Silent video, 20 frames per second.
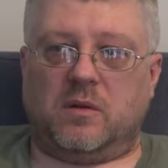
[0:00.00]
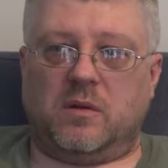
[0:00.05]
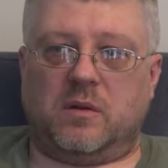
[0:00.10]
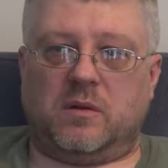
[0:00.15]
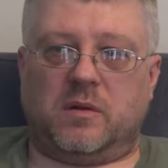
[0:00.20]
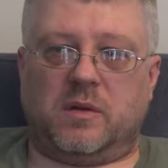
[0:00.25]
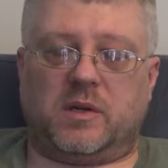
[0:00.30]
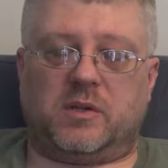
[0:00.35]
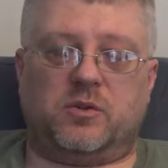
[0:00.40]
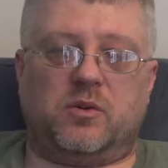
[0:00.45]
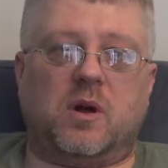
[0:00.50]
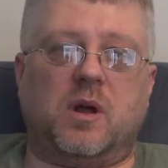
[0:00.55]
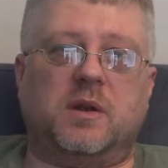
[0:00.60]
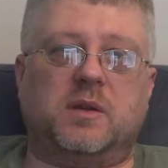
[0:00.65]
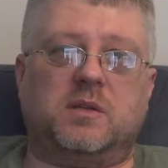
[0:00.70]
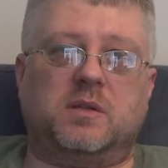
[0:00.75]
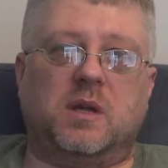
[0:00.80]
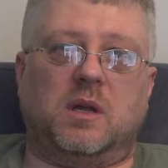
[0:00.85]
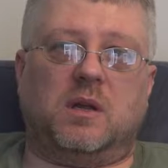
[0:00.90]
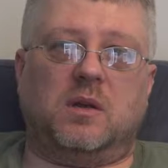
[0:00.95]

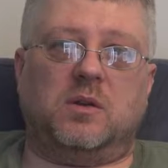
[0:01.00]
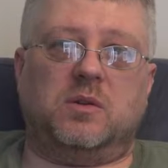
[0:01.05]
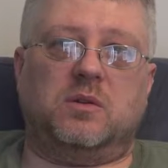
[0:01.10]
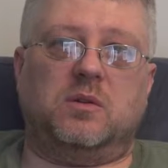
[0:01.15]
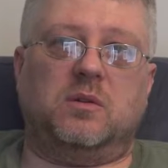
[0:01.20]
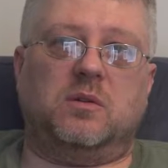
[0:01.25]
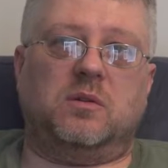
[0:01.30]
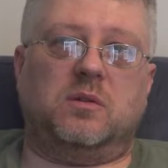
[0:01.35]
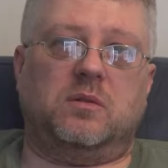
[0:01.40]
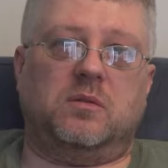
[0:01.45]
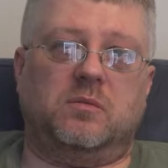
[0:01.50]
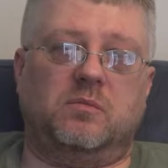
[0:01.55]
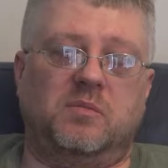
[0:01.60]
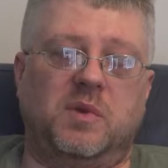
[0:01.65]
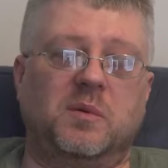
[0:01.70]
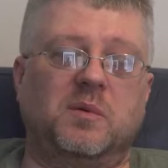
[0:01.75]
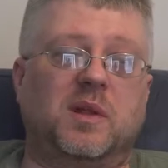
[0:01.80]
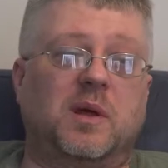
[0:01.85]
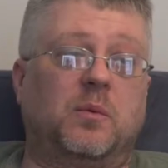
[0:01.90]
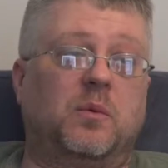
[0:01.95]
electronics technician,
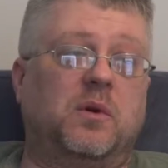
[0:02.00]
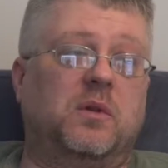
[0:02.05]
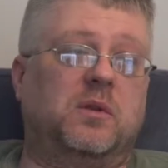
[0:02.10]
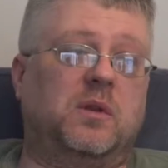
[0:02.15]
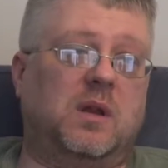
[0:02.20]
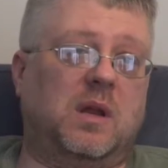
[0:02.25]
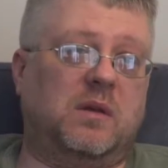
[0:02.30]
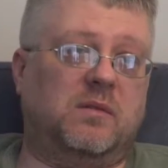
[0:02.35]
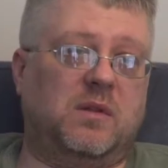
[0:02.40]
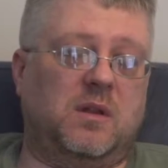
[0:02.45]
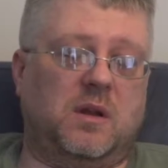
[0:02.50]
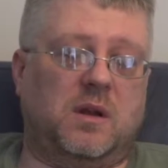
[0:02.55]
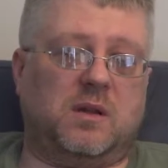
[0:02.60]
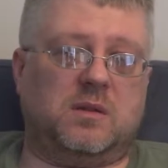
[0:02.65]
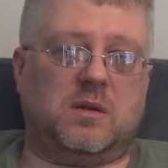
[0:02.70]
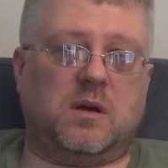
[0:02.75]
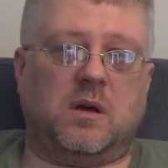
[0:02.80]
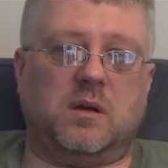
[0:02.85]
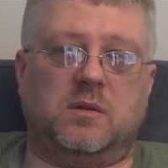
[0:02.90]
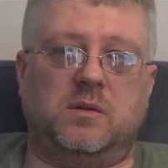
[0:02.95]
people that were in the Navy that I
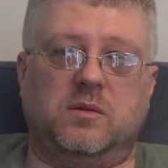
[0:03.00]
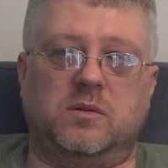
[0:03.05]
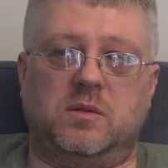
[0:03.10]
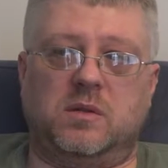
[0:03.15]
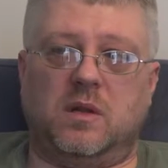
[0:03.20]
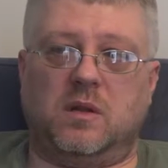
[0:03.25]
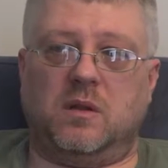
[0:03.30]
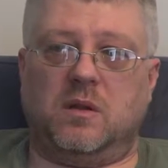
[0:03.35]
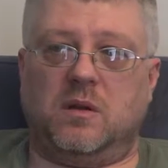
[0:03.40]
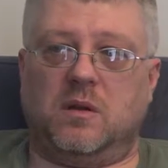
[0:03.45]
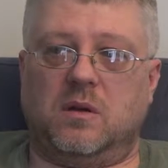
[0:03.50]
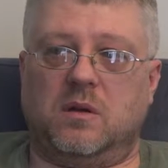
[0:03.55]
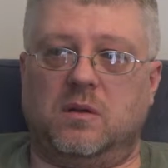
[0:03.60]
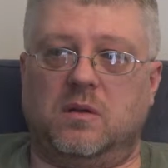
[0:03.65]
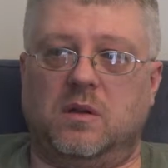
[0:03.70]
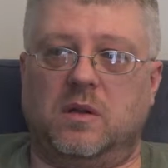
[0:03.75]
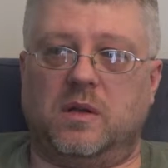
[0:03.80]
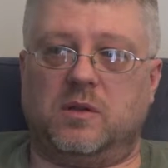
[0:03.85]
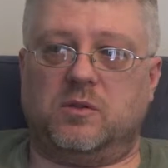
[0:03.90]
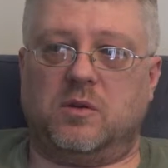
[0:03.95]
talked to said that
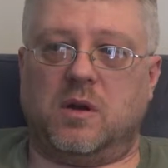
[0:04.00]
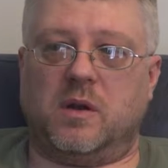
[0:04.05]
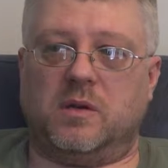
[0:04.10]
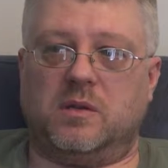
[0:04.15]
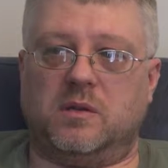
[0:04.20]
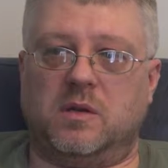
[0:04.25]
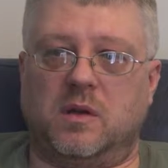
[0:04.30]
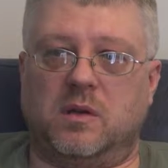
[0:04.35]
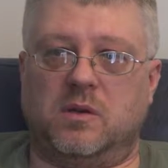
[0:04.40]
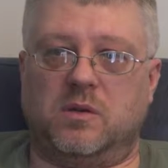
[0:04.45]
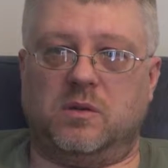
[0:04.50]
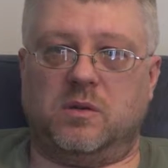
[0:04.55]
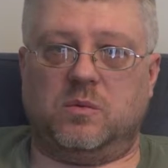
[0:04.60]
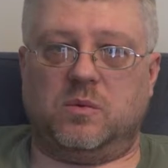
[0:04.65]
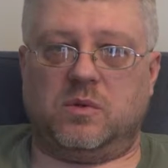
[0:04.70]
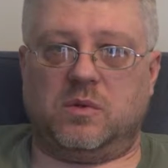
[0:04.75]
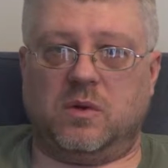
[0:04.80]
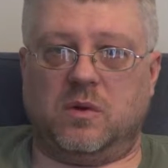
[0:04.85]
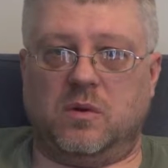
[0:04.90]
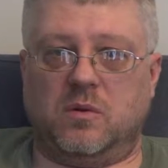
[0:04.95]
electronics technician
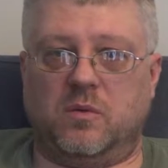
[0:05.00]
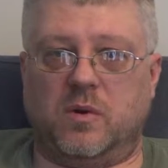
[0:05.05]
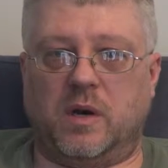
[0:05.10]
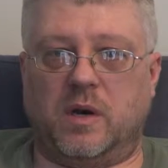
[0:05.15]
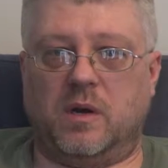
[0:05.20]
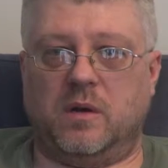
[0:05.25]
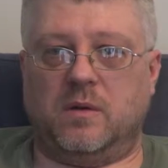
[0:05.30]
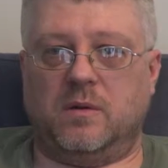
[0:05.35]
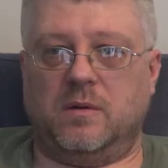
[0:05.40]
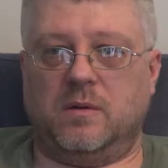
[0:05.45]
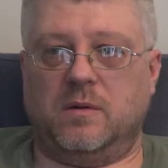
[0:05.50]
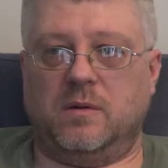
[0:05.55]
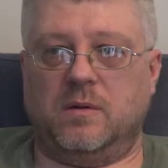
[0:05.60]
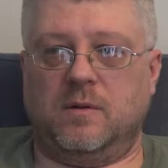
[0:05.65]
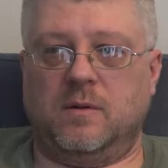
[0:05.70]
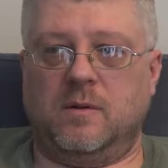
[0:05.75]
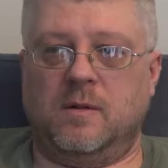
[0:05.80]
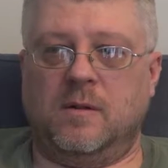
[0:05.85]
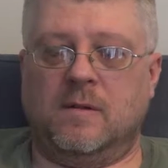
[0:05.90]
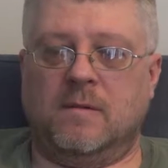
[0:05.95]
was a good rate.
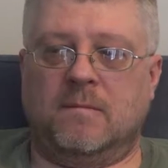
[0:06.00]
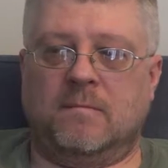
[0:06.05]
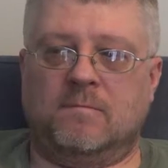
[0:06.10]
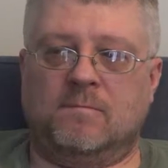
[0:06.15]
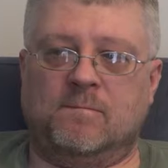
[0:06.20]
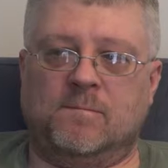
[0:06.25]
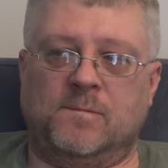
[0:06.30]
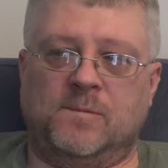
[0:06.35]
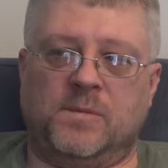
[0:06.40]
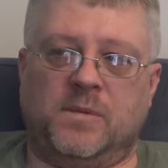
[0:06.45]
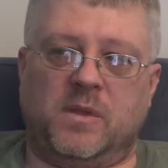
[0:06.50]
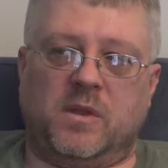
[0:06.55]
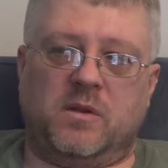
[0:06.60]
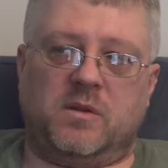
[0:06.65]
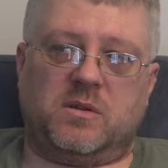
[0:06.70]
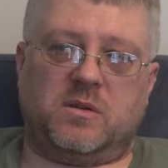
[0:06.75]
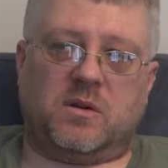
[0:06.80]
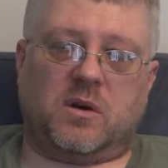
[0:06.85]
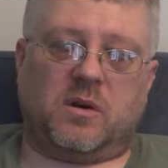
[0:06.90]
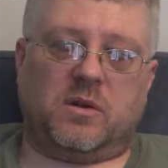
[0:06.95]

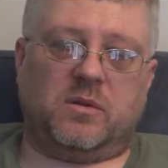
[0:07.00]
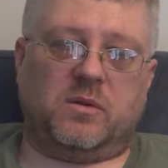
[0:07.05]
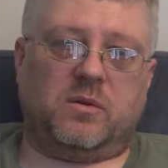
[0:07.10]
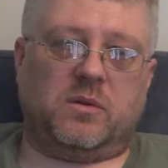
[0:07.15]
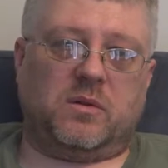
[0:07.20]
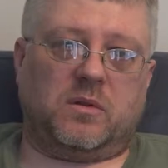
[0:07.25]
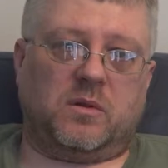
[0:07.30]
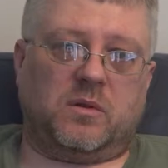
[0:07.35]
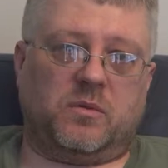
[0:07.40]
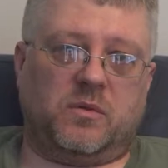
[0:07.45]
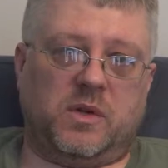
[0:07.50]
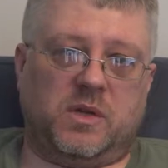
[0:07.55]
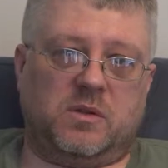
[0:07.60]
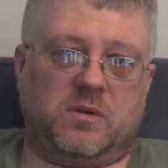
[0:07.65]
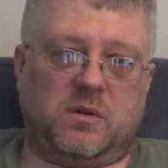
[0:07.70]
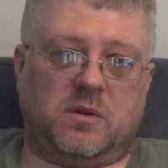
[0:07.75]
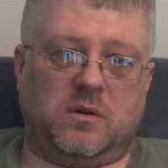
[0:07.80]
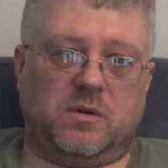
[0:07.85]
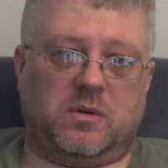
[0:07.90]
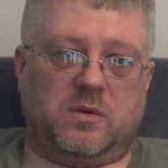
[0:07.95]
Started doing a little
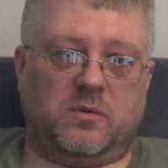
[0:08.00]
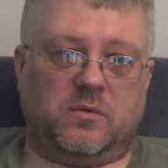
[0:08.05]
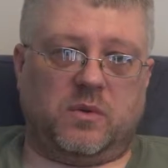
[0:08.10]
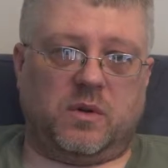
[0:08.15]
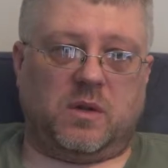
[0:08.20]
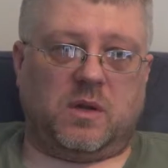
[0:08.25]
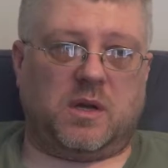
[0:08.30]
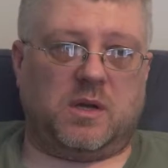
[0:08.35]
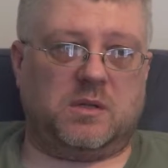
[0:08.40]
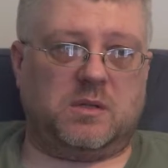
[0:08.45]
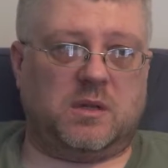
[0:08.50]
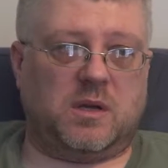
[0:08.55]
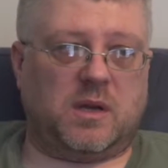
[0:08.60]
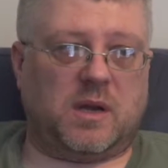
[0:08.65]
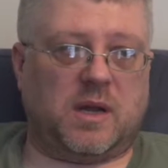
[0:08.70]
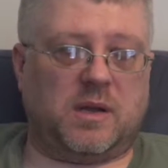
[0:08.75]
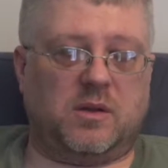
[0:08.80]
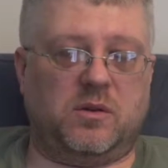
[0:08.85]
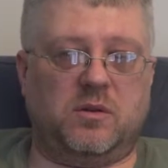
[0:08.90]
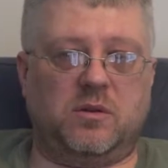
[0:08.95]
research and realized that
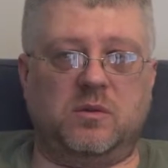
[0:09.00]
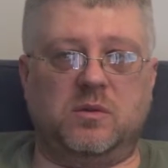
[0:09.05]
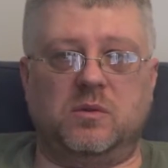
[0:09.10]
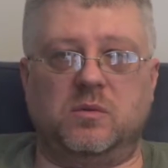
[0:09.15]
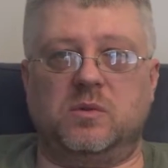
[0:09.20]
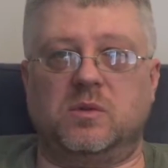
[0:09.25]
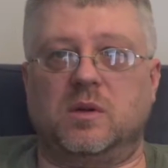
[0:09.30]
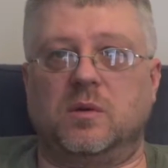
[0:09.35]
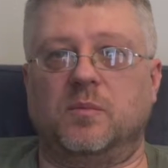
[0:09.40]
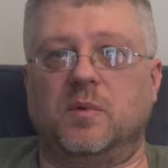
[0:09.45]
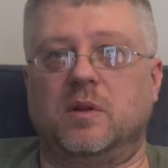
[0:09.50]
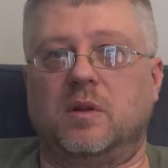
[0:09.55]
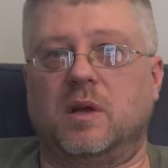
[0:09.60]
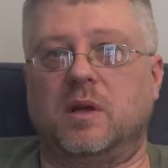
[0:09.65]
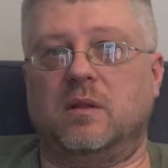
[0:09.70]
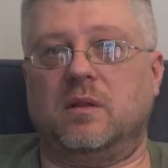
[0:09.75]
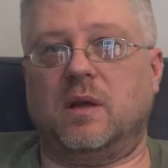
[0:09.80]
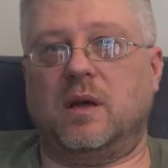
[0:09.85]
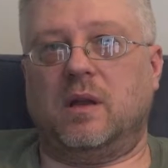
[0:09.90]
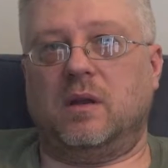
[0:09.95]
I could do something
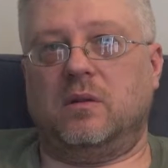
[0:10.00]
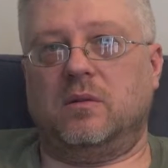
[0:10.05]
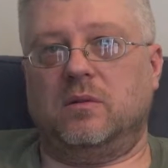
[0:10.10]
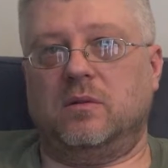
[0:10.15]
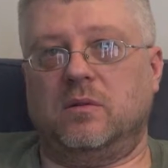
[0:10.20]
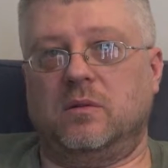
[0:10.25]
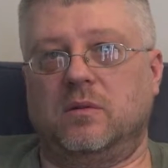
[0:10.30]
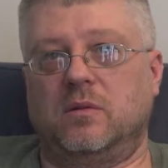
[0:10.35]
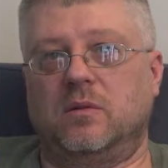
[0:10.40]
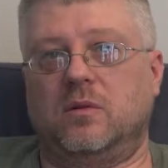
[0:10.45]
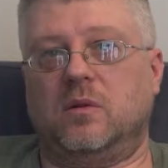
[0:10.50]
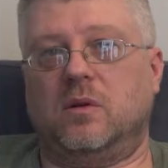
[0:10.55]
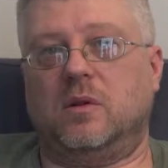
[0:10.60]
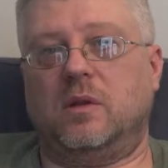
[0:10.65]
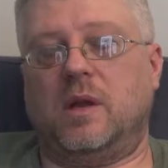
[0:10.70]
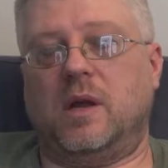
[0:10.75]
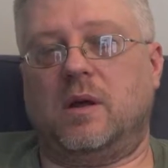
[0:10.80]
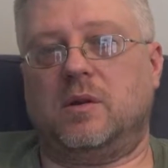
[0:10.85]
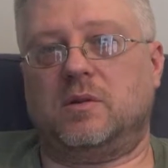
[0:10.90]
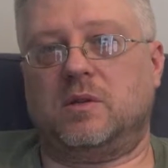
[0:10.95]
like that
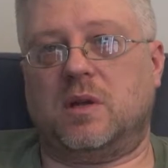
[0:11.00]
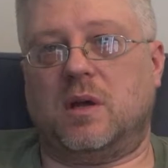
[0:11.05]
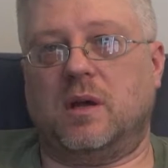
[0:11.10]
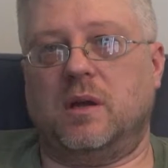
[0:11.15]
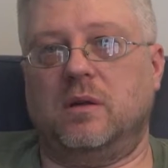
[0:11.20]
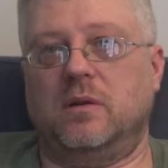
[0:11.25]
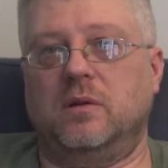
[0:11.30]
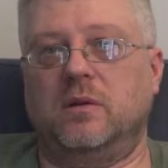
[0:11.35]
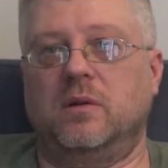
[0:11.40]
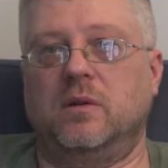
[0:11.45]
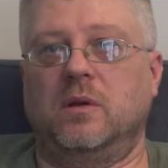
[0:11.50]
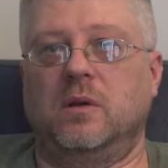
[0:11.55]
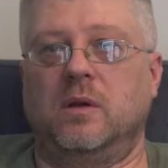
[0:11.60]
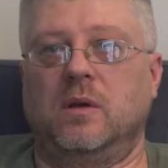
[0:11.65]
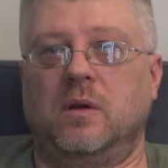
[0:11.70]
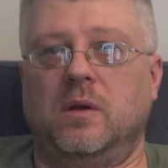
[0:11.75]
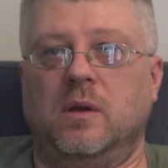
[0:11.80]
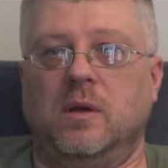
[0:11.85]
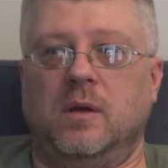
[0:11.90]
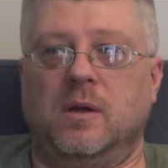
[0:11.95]
on the outside.
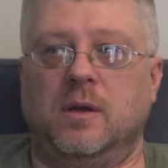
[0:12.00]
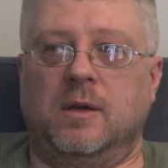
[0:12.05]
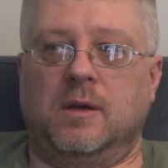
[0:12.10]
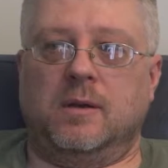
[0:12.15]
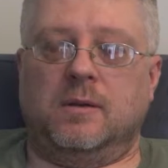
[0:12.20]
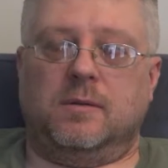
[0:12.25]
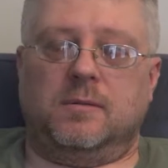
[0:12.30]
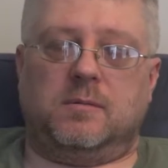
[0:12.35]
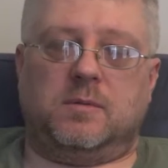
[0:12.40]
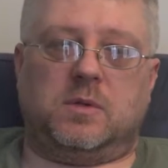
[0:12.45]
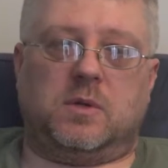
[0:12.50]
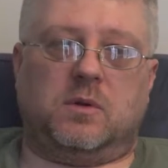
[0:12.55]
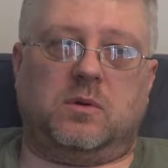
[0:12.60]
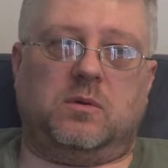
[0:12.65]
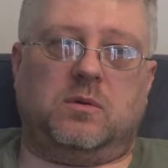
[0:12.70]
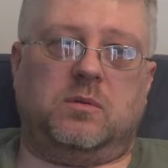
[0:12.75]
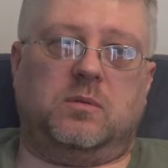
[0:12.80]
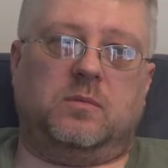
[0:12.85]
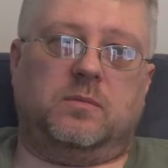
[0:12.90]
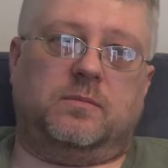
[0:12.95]

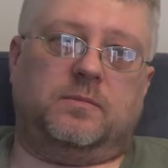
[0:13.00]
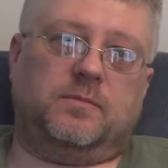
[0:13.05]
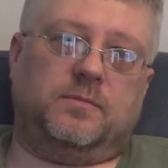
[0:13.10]
So